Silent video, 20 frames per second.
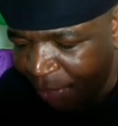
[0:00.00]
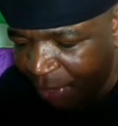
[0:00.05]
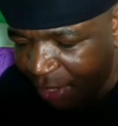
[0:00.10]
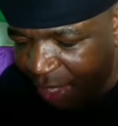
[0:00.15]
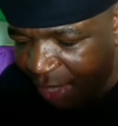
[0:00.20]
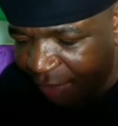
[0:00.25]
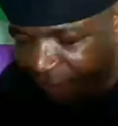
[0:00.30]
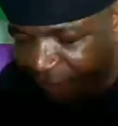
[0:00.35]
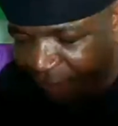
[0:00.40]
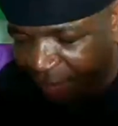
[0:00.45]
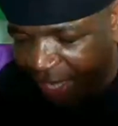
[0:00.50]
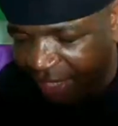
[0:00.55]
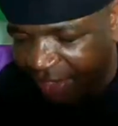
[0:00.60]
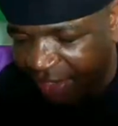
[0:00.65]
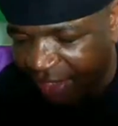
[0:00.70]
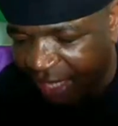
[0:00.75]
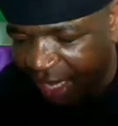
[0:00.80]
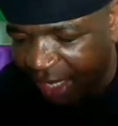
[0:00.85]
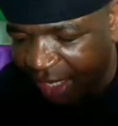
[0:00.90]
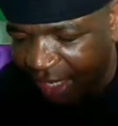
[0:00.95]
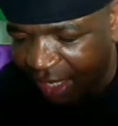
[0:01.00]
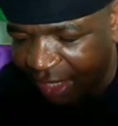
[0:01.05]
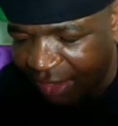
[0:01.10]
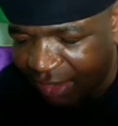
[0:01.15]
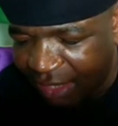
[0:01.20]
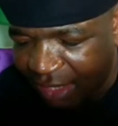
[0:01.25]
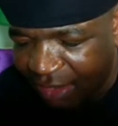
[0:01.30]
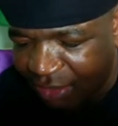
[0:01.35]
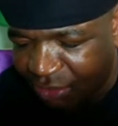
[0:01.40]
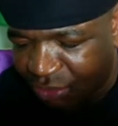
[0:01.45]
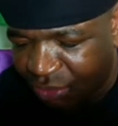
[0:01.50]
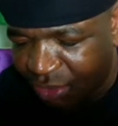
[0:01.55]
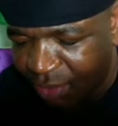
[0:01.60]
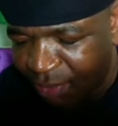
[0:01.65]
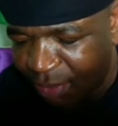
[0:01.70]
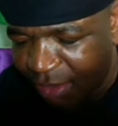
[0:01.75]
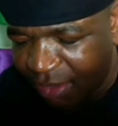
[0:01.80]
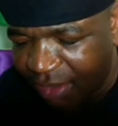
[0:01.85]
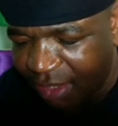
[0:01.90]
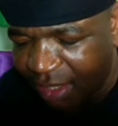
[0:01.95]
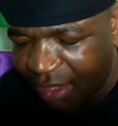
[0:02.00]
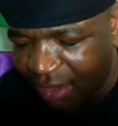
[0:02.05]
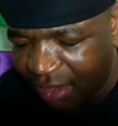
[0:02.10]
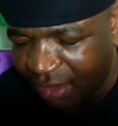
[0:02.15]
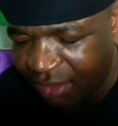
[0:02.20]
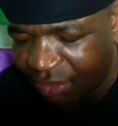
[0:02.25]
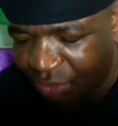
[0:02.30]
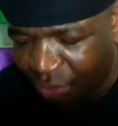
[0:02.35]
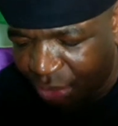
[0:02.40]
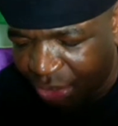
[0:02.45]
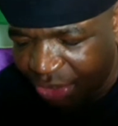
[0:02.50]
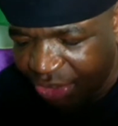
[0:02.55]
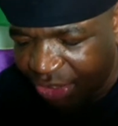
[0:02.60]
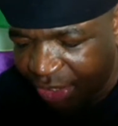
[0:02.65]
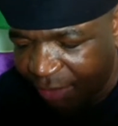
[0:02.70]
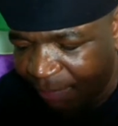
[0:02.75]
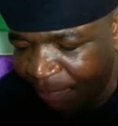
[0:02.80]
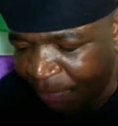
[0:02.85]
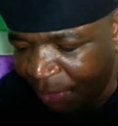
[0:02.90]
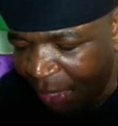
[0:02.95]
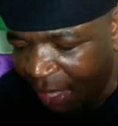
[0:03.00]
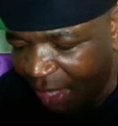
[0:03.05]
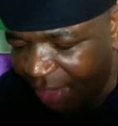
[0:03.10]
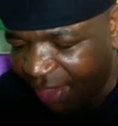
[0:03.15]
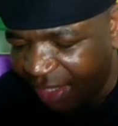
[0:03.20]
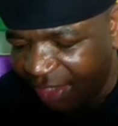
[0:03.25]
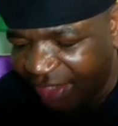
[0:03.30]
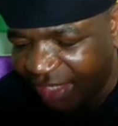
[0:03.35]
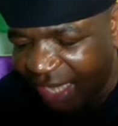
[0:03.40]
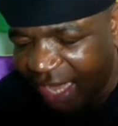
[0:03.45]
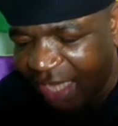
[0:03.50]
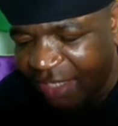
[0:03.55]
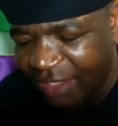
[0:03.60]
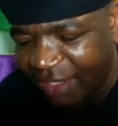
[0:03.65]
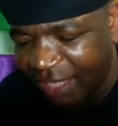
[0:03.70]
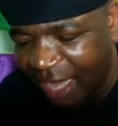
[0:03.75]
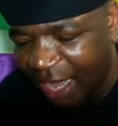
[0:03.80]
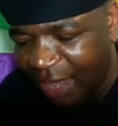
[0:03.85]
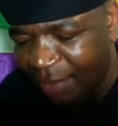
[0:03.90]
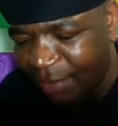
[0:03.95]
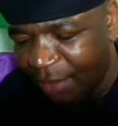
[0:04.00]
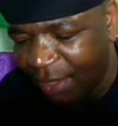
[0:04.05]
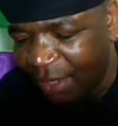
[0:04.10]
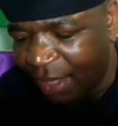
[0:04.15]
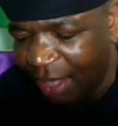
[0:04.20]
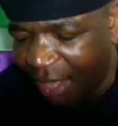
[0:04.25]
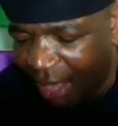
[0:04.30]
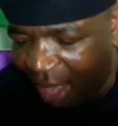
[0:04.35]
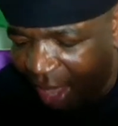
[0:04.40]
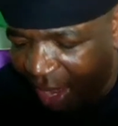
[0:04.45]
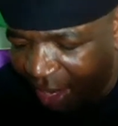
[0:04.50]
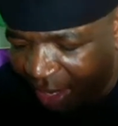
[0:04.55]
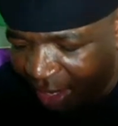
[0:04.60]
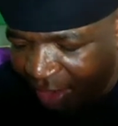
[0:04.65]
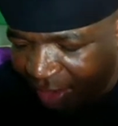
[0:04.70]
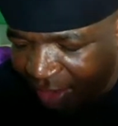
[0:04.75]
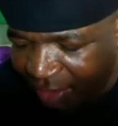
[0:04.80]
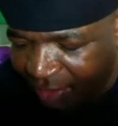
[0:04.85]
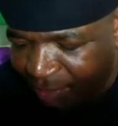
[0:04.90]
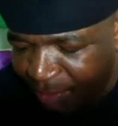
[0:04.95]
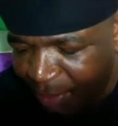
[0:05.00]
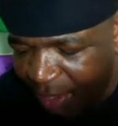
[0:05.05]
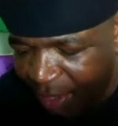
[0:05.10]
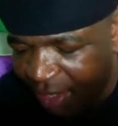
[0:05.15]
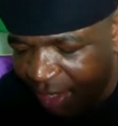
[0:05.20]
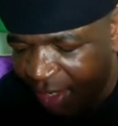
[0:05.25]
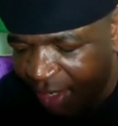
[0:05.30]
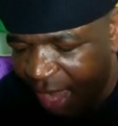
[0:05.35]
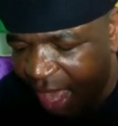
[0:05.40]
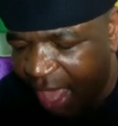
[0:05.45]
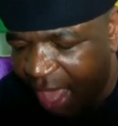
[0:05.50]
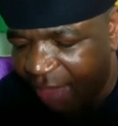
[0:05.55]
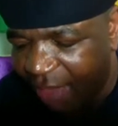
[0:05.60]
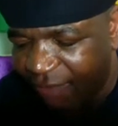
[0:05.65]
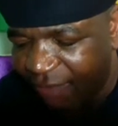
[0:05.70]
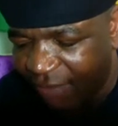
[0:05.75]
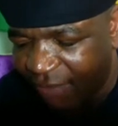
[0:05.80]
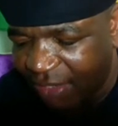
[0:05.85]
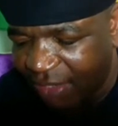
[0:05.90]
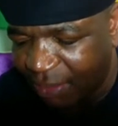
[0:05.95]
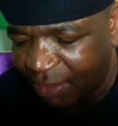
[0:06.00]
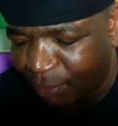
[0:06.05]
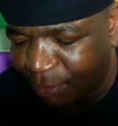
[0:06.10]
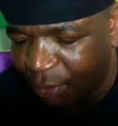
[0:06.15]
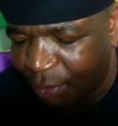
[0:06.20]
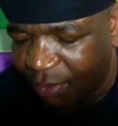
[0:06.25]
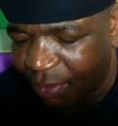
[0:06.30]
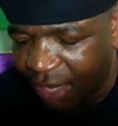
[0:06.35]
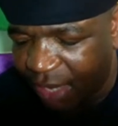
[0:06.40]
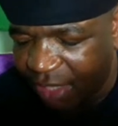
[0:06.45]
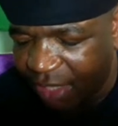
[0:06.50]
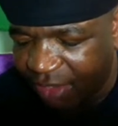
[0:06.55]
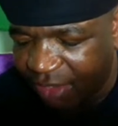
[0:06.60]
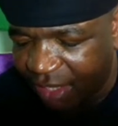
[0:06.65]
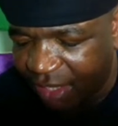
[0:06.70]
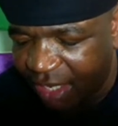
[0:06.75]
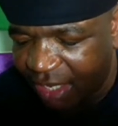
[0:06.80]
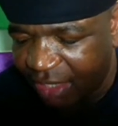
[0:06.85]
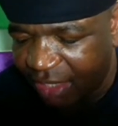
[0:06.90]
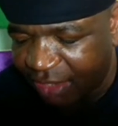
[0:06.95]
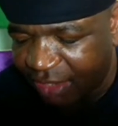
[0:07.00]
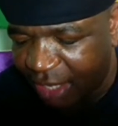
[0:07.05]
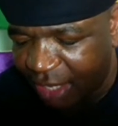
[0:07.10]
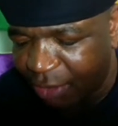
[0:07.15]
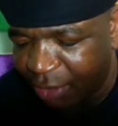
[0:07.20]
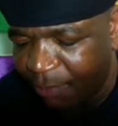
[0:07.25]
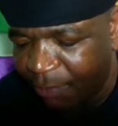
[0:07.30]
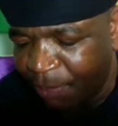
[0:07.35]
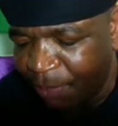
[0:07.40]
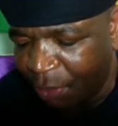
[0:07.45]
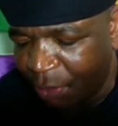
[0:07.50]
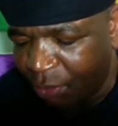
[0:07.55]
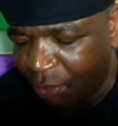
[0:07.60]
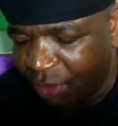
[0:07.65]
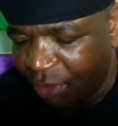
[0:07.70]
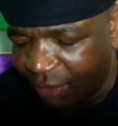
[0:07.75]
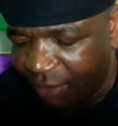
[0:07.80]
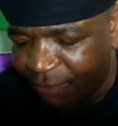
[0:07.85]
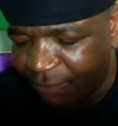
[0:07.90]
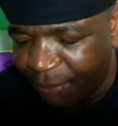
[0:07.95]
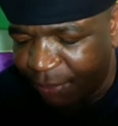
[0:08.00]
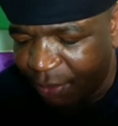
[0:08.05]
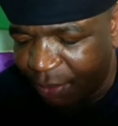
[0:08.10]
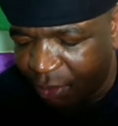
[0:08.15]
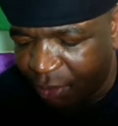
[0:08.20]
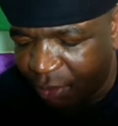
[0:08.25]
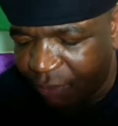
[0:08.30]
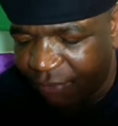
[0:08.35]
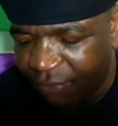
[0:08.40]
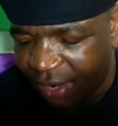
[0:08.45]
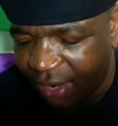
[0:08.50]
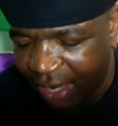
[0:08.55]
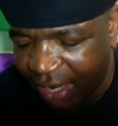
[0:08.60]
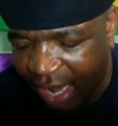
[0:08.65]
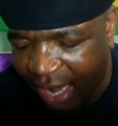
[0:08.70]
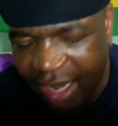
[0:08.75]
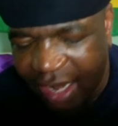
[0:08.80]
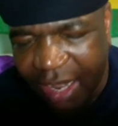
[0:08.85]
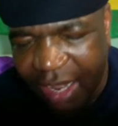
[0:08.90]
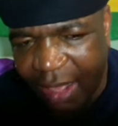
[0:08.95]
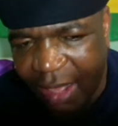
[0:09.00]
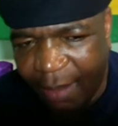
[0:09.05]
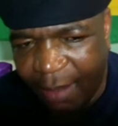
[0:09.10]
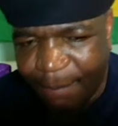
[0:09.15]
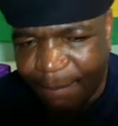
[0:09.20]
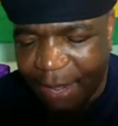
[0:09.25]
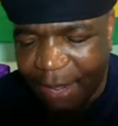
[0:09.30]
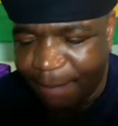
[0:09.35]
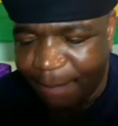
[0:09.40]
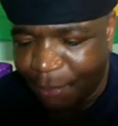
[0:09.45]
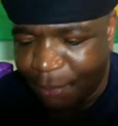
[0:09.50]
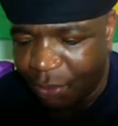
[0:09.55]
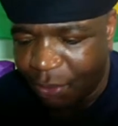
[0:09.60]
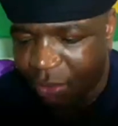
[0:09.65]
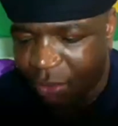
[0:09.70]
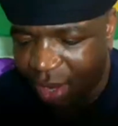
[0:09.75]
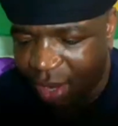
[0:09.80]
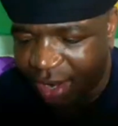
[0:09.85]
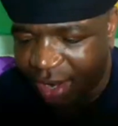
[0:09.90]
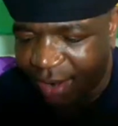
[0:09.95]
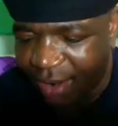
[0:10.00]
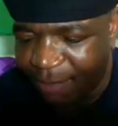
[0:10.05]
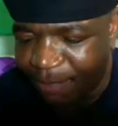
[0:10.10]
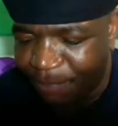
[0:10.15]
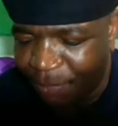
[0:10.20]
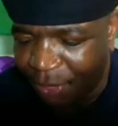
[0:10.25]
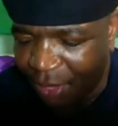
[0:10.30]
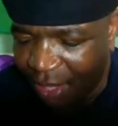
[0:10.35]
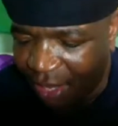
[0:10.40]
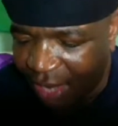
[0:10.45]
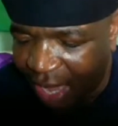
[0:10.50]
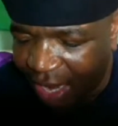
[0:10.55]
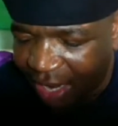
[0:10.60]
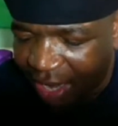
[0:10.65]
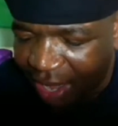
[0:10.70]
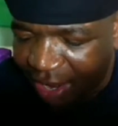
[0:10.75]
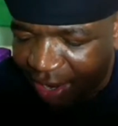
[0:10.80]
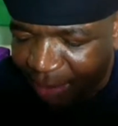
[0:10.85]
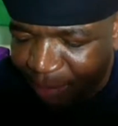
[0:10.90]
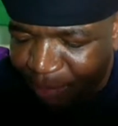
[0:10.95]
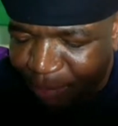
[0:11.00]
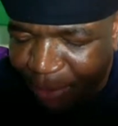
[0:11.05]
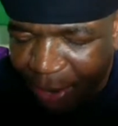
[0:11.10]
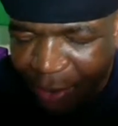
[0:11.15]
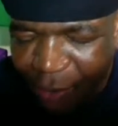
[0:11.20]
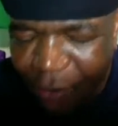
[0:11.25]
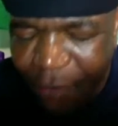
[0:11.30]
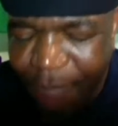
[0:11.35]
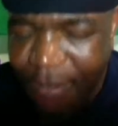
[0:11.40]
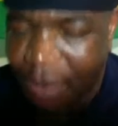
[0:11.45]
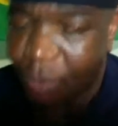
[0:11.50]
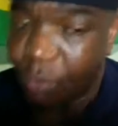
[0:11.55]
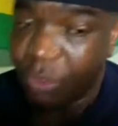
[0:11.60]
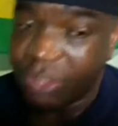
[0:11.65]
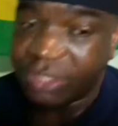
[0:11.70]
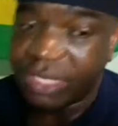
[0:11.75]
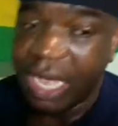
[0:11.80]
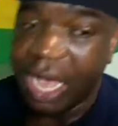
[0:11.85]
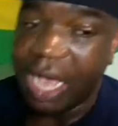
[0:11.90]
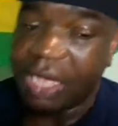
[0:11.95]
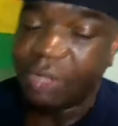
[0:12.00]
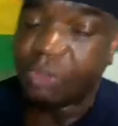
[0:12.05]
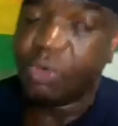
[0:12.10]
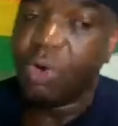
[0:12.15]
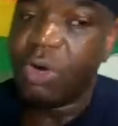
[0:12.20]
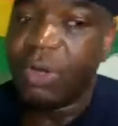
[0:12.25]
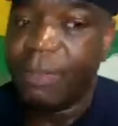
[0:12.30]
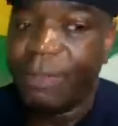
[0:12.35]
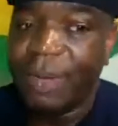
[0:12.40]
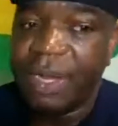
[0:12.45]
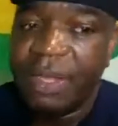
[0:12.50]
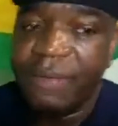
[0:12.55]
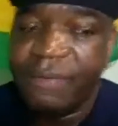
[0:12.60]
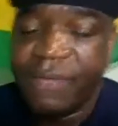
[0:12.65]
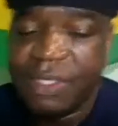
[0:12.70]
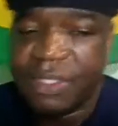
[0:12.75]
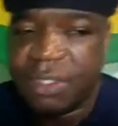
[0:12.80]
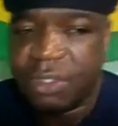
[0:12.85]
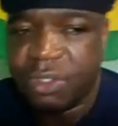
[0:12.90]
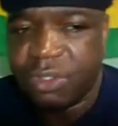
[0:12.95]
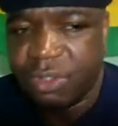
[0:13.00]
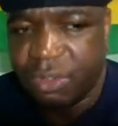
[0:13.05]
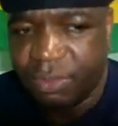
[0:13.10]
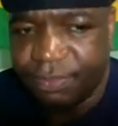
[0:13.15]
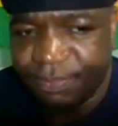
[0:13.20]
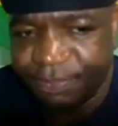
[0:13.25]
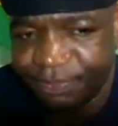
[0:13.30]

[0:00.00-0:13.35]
They're fighting against extremists in this region. The Chad army under this man, Dai Wasipo, Nigeria Chayo, would have been overrun by Boko Haram. Nakari Pakoma, which I don't believe is true.